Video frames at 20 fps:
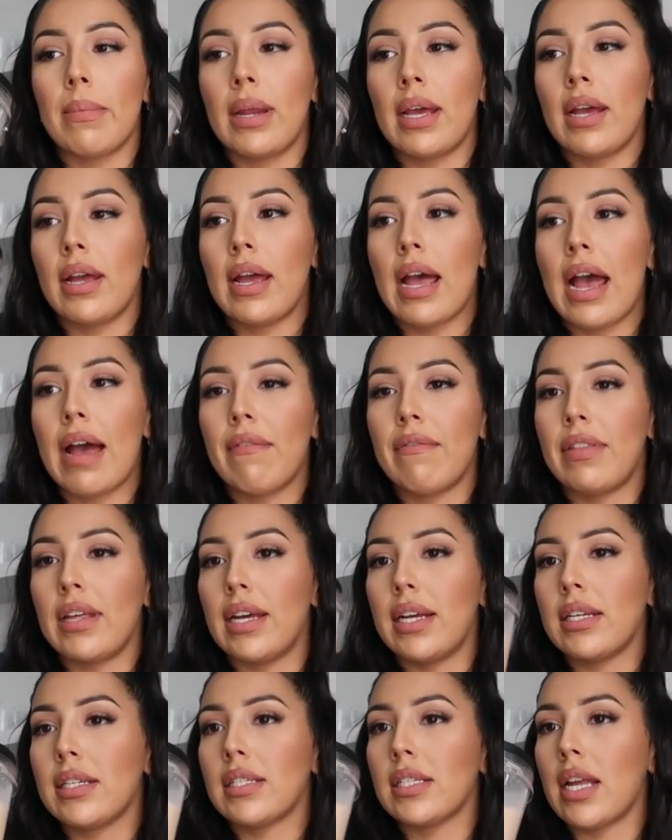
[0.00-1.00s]
gonna have
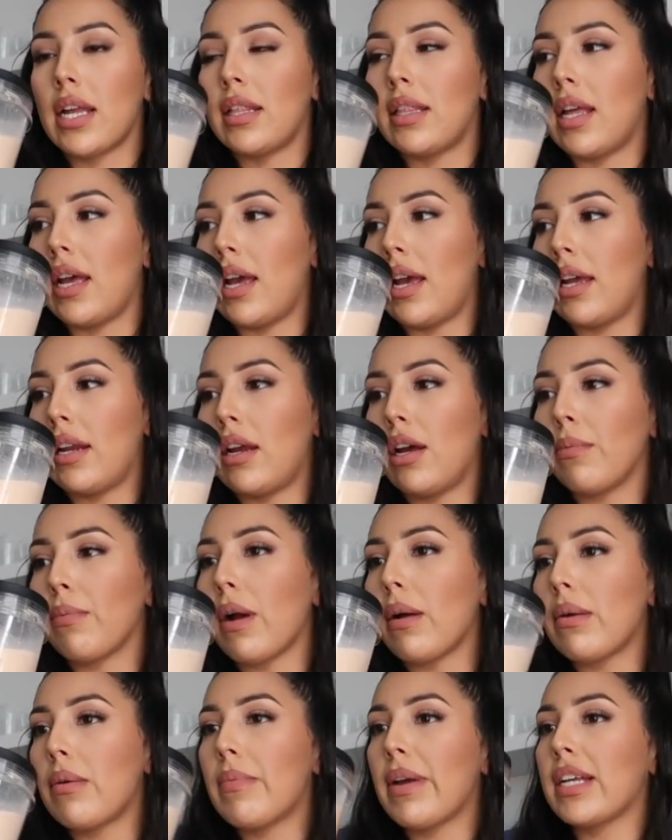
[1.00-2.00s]
this, and then I'll
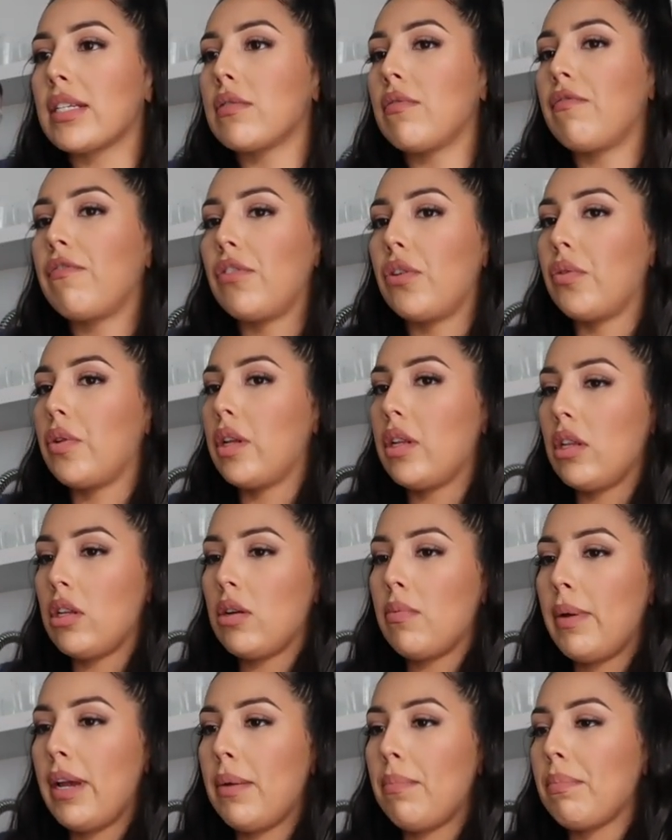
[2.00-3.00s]
probably make some food in a little
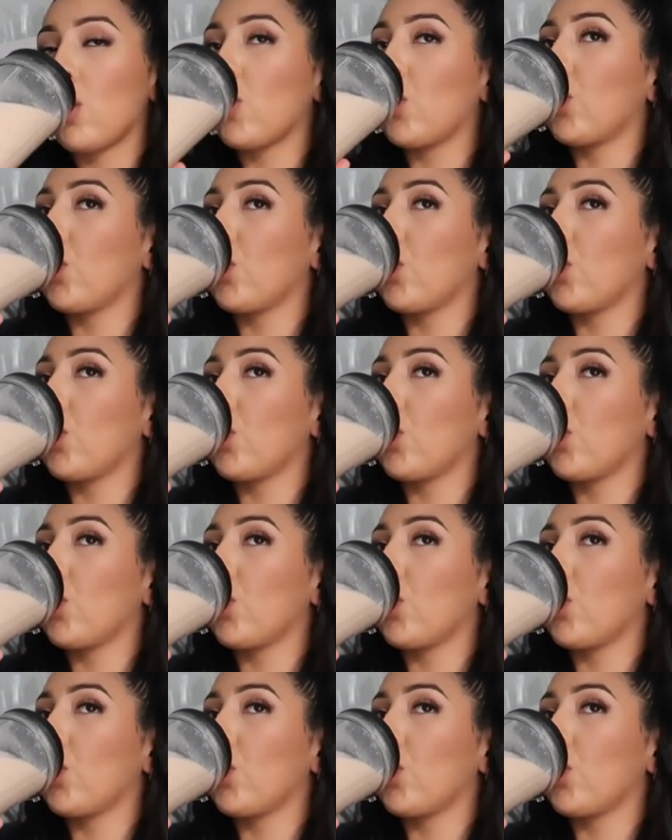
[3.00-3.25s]
bit.